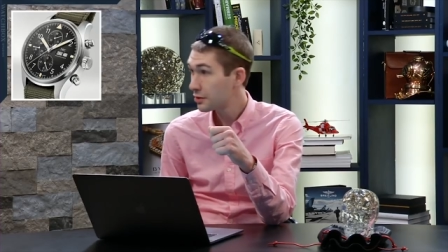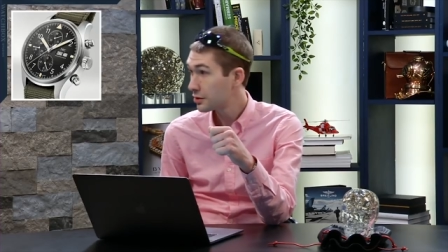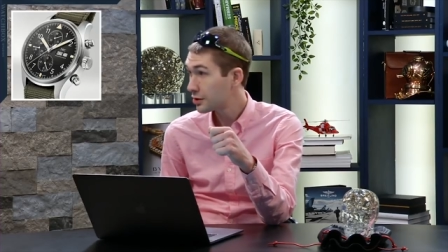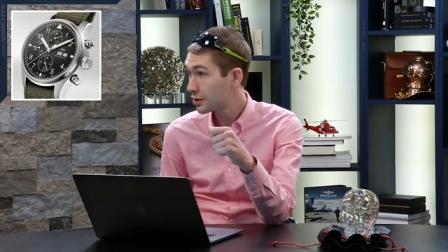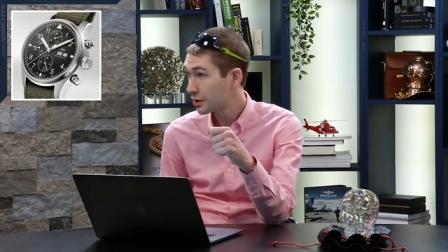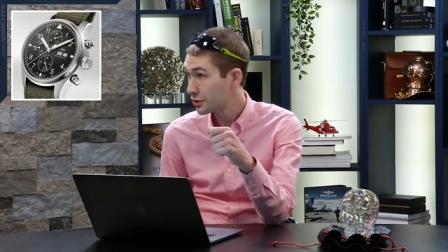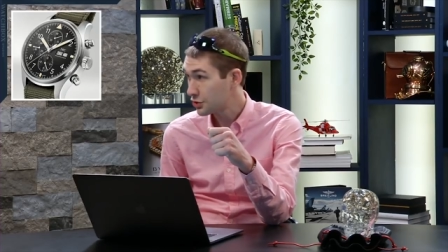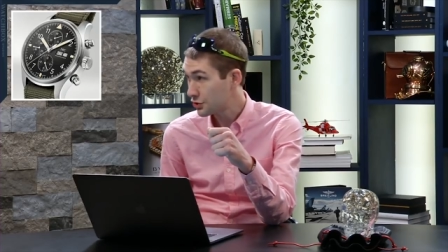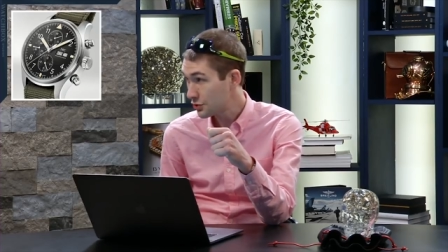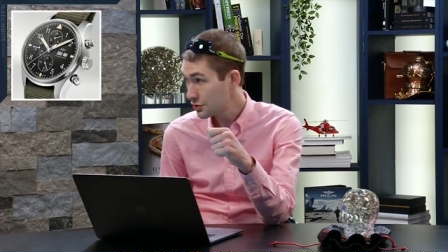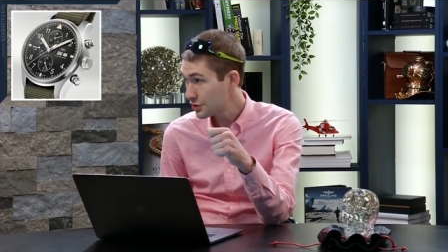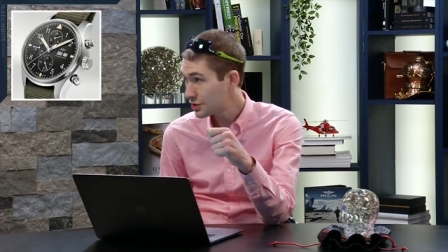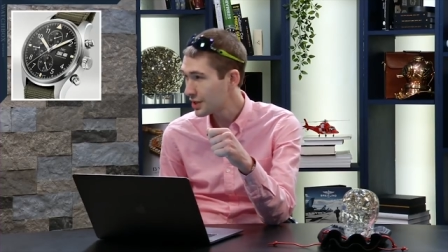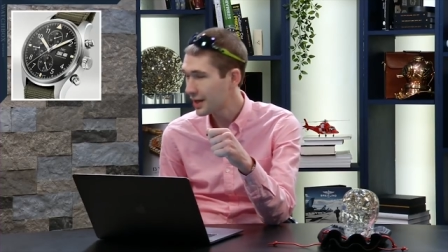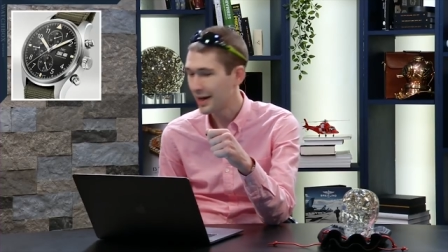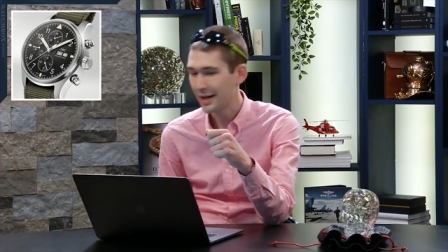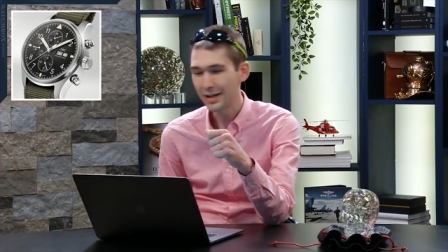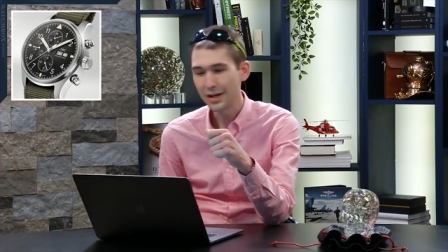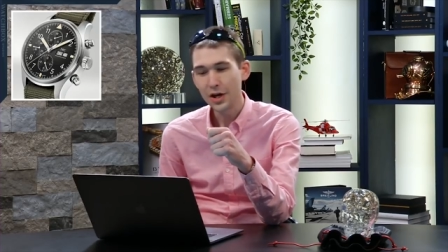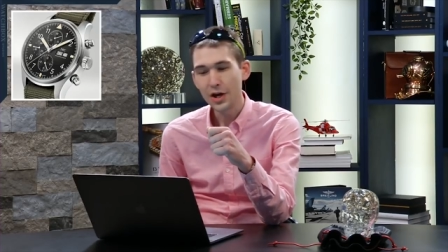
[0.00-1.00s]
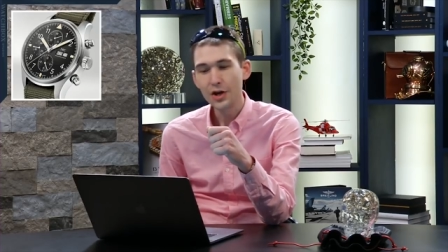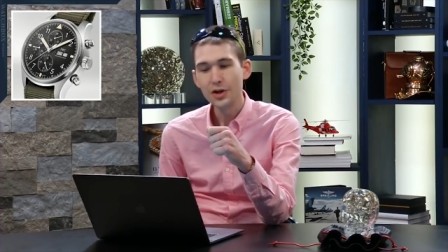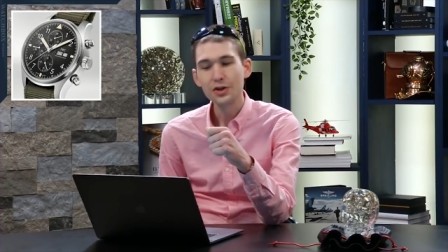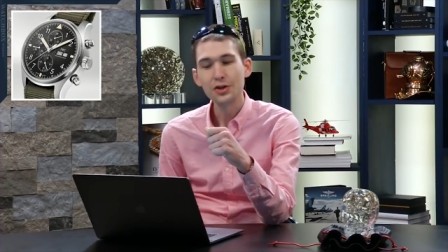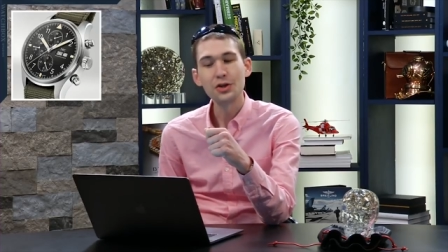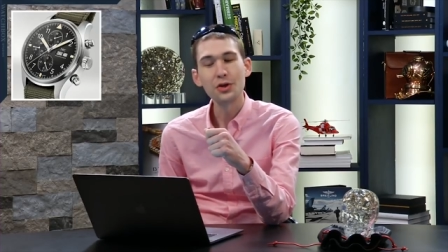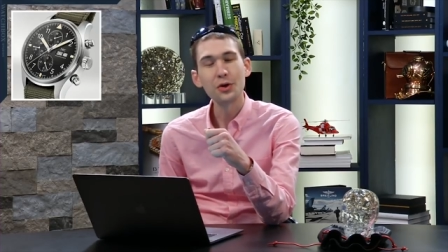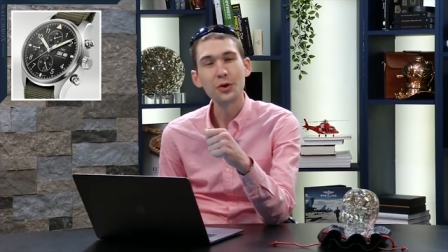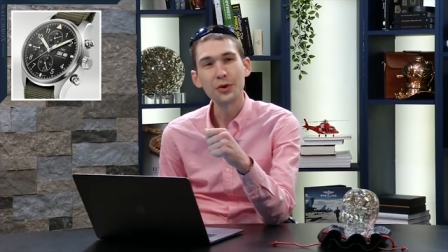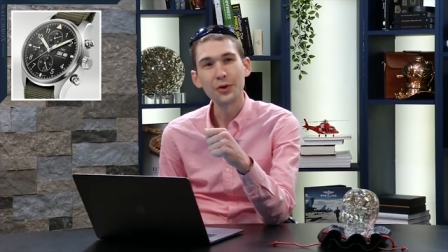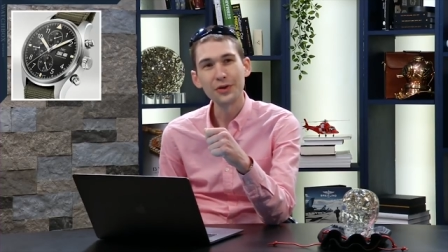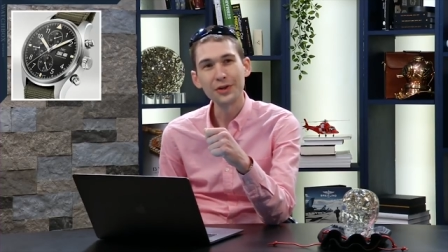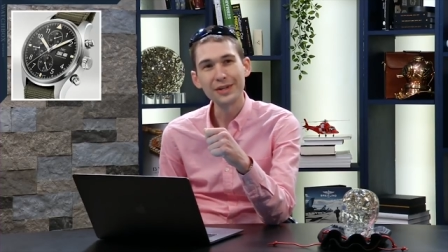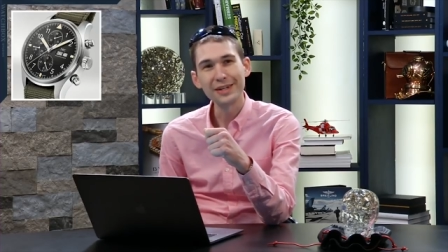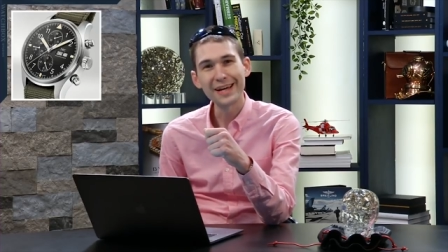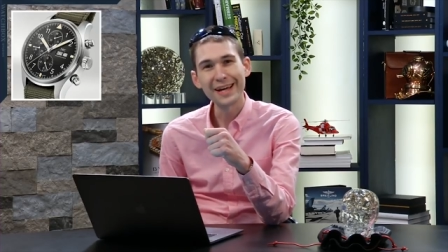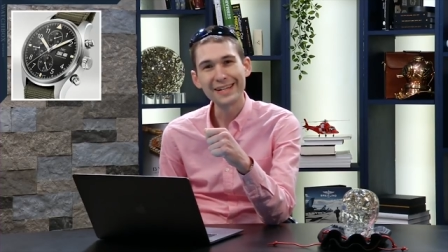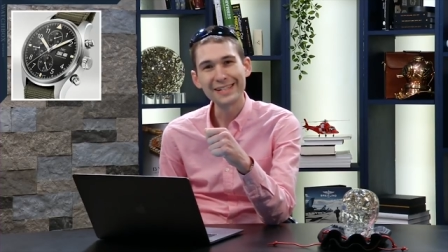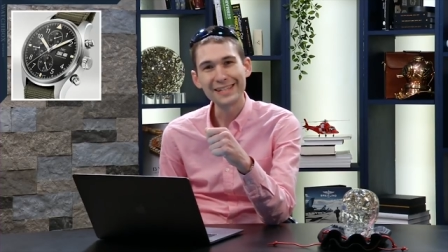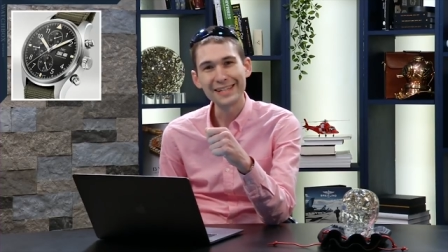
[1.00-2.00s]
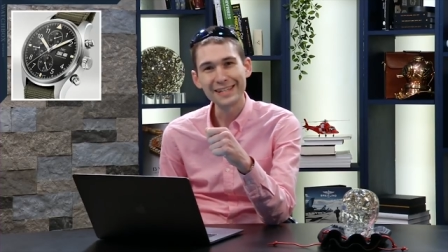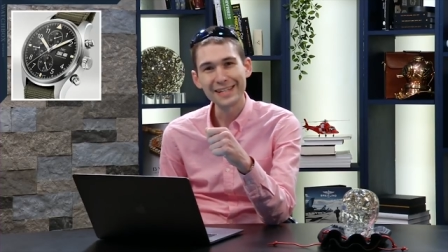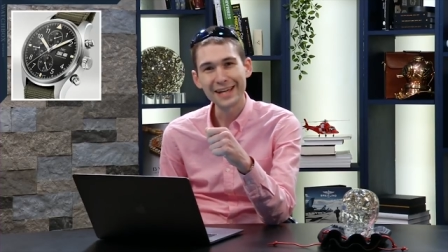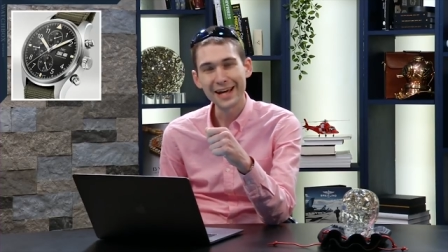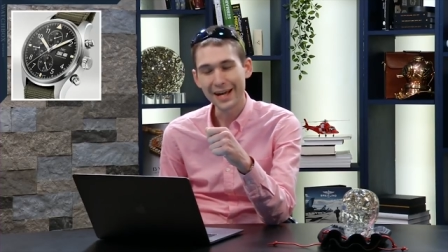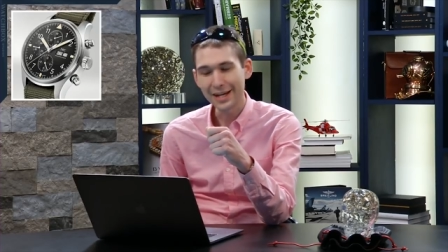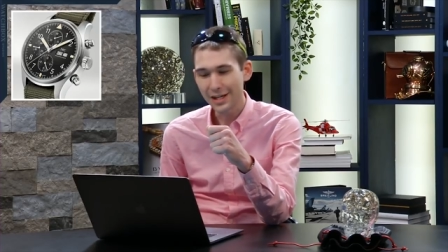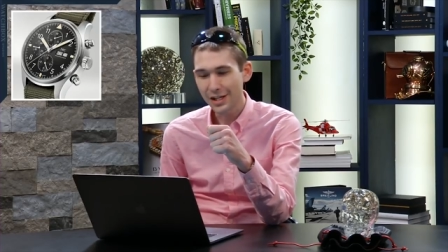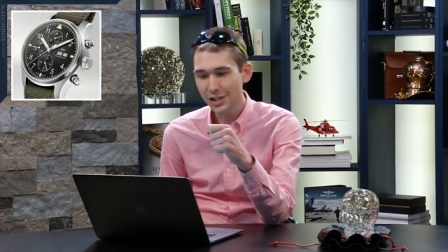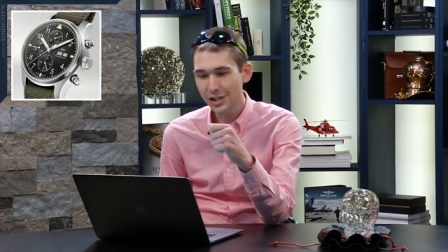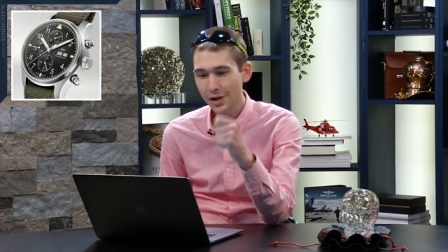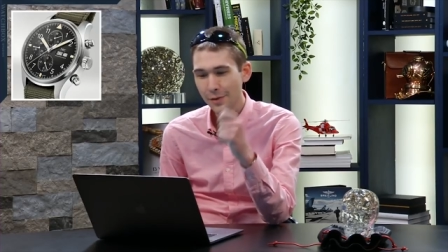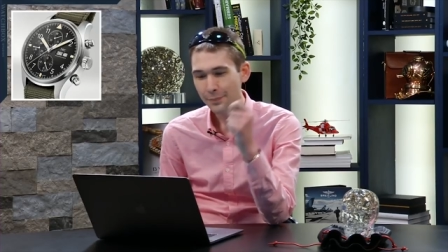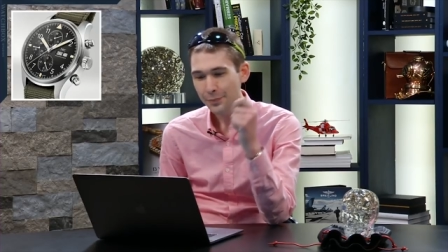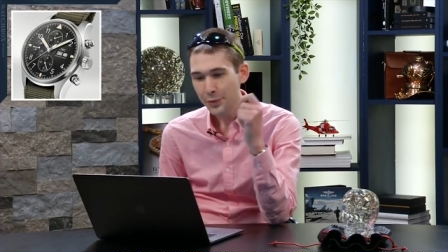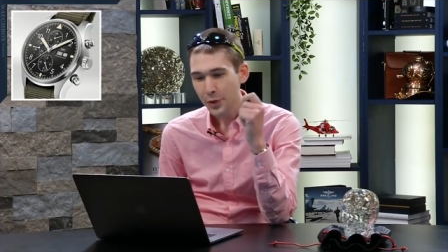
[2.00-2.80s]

Gesundheit, to the early 1990s